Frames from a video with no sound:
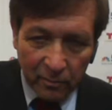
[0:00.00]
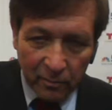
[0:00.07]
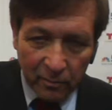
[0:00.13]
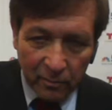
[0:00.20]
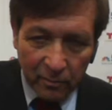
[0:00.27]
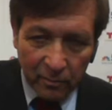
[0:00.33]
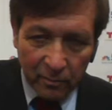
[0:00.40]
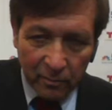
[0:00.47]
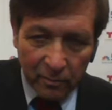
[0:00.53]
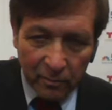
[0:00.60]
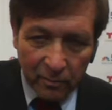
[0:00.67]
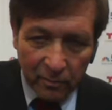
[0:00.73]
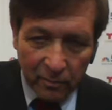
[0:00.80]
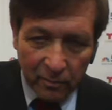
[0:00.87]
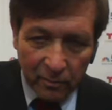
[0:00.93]

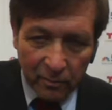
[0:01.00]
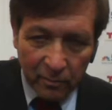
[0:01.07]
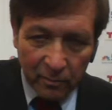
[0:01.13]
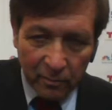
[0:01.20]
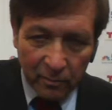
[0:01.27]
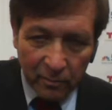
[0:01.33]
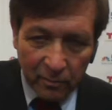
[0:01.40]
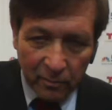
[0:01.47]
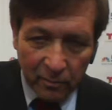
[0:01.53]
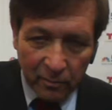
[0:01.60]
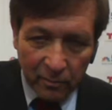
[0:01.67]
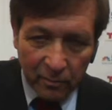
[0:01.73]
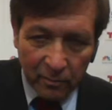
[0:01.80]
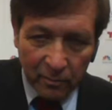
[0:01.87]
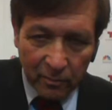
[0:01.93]

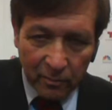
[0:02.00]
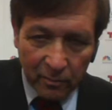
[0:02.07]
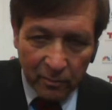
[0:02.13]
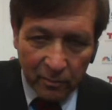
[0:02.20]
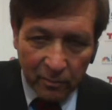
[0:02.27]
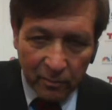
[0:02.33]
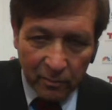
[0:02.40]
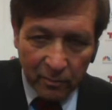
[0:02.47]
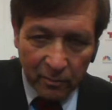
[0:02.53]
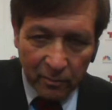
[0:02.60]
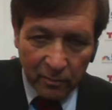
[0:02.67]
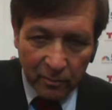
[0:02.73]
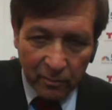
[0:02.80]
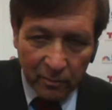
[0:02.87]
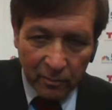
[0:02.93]

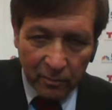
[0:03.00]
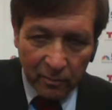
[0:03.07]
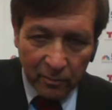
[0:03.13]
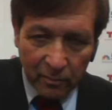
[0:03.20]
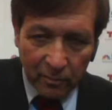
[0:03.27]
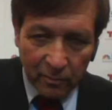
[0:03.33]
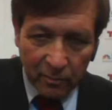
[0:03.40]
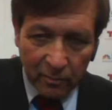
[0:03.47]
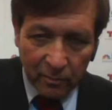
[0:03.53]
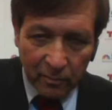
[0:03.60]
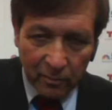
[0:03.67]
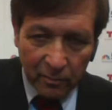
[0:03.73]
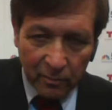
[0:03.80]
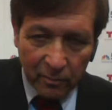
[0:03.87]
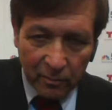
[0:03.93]

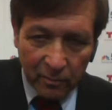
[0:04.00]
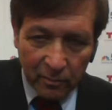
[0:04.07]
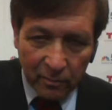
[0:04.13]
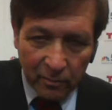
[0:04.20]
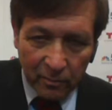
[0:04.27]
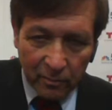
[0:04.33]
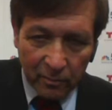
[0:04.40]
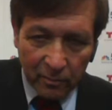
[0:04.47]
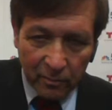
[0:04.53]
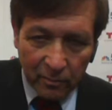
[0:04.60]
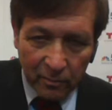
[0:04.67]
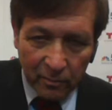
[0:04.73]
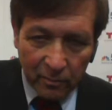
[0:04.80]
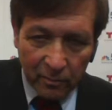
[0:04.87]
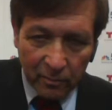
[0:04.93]

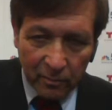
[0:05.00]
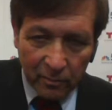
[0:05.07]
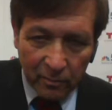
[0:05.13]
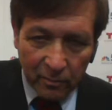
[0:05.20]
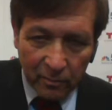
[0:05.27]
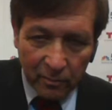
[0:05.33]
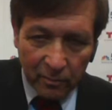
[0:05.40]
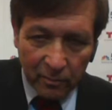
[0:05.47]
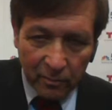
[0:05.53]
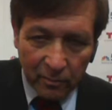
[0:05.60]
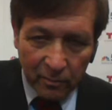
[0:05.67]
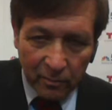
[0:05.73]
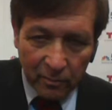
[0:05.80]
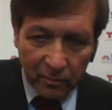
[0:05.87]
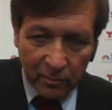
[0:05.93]

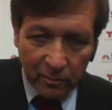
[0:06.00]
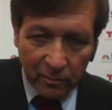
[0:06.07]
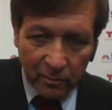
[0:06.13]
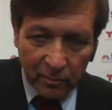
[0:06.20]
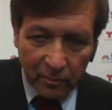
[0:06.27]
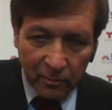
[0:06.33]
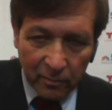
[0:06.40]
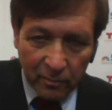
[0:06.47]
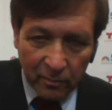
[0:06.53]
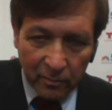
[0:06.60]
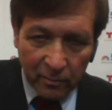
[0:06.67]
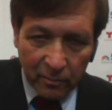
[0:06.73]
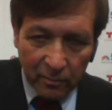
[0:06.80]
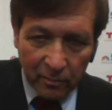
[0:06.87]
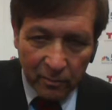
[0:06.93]

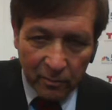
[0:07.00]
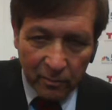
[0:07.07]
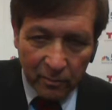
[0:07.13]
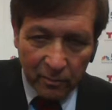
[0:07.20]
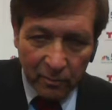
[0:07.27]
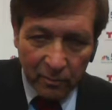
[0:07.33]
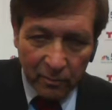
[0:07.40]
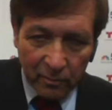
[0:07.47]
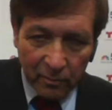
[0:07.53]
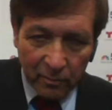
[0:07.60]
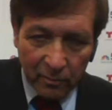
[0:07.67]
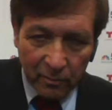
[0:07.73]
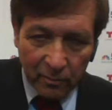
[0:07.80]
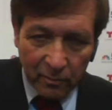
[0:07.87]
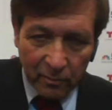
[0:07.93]
No words are spoken by the person on screen.